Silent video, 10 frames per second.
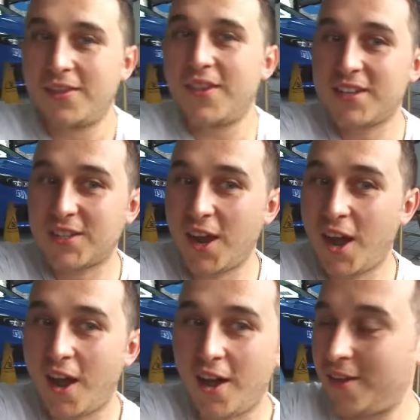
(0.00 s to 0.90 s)
This
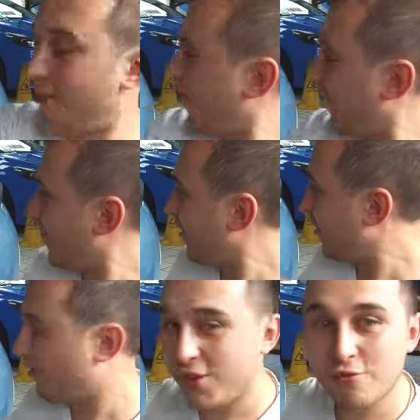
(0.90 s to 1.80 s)
car,
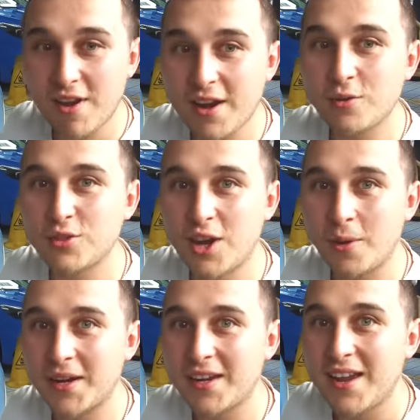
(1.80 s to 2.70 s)
the Renault
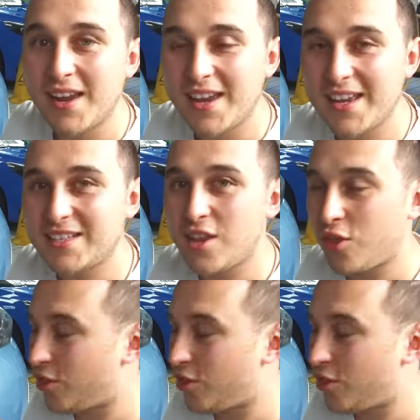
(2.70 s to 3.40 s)
Zoe, is